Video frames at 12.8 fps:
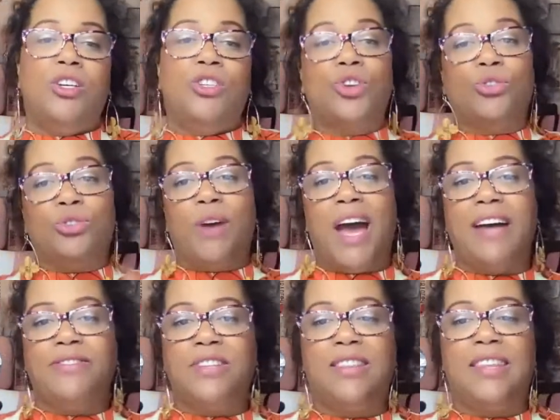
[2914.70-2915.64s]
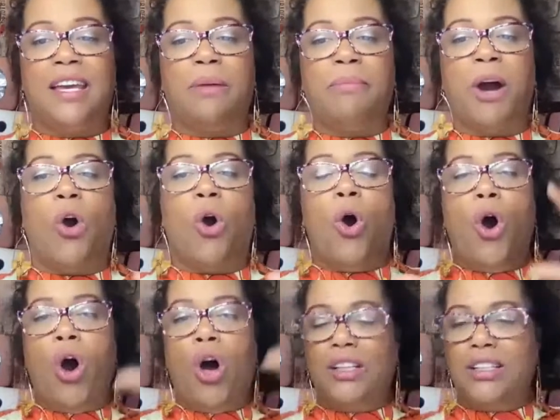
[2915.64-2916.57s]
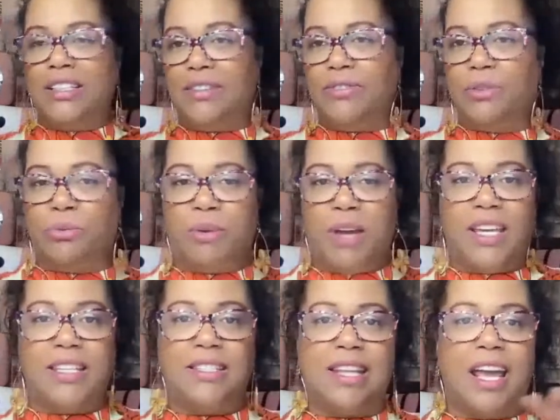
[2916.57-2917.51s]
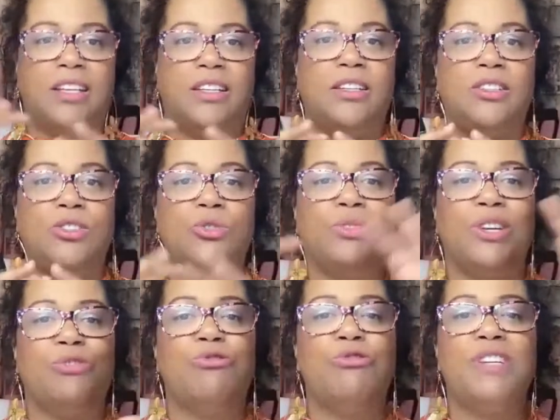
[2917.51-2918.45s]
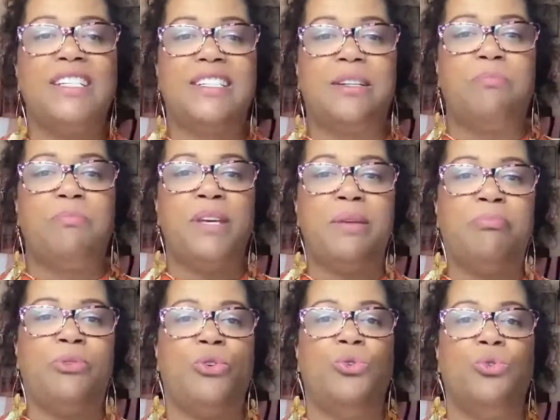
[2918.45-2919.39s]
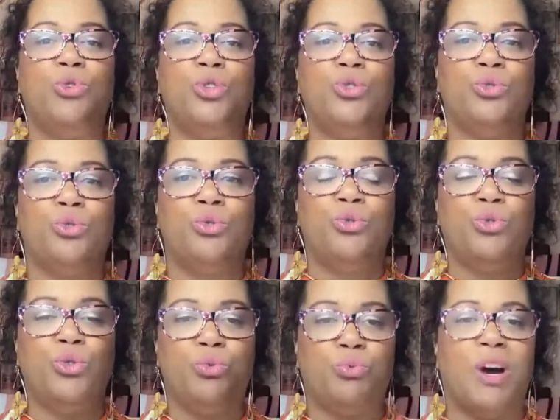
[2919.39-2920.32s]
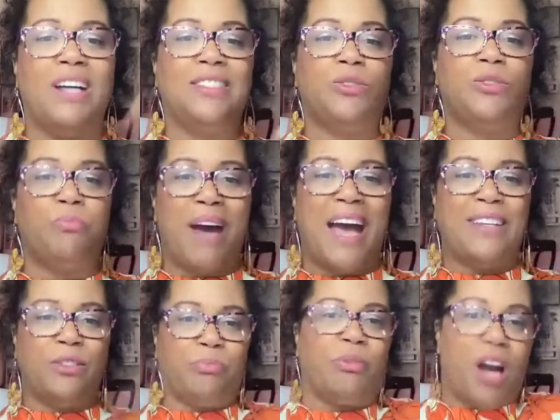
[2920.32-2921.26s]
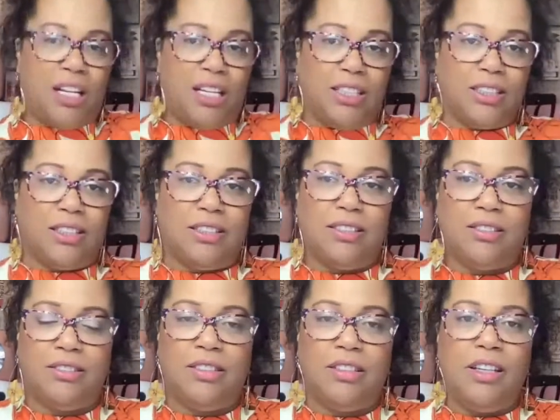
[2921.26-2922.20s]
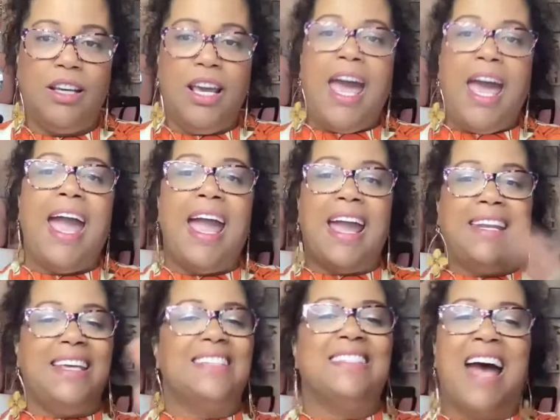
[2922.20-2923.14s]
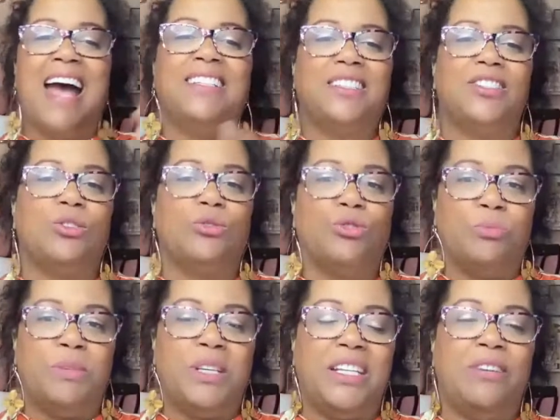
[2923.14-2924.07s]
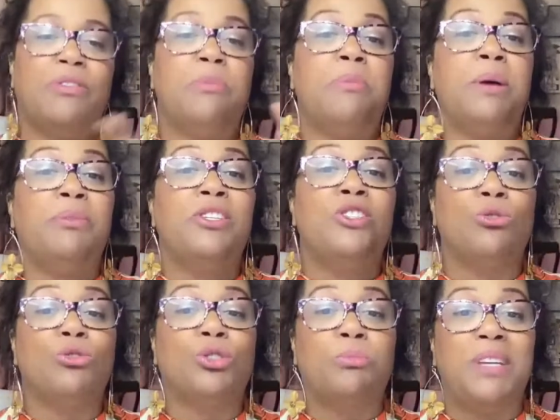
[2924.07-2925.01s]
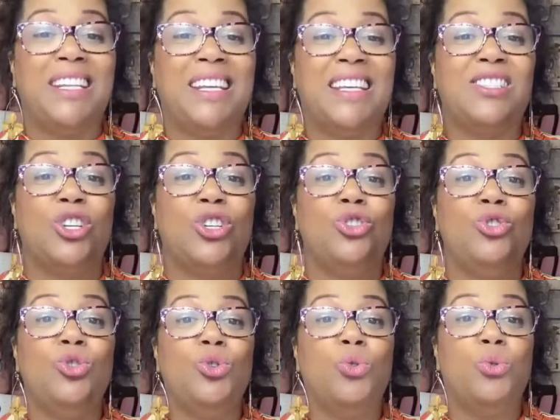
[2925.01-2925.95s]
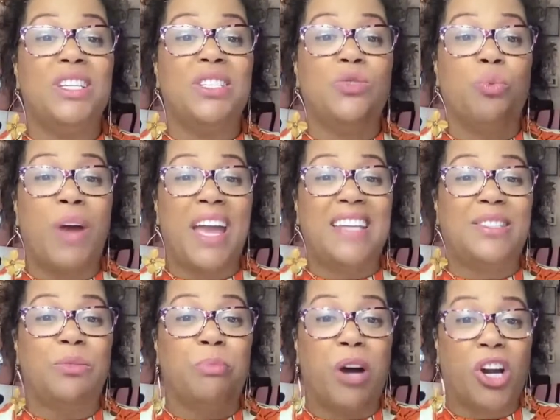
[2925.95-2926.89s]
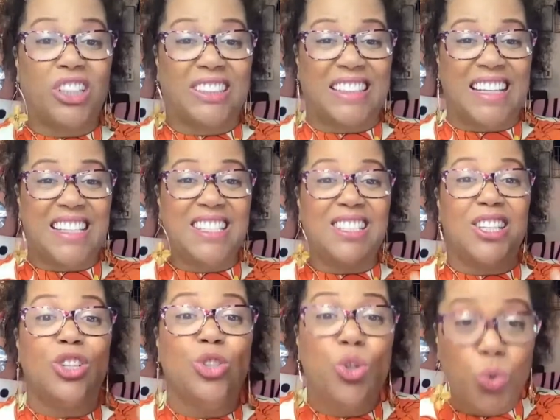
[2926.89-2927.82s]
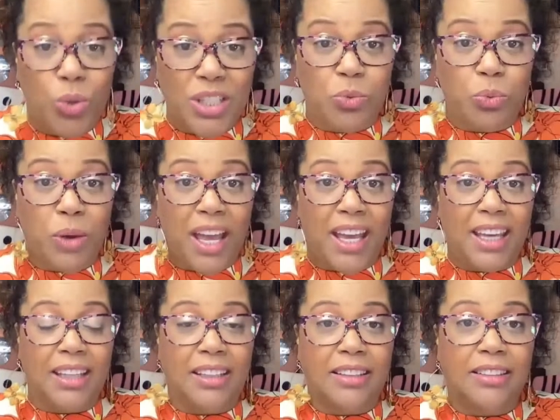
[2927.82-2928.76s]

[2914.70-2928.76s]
So you have to think about all the different ways that you can reach the people who you want to buy your product. And it's not just social media. Remember, social media is the newest way to market. It's the newest way.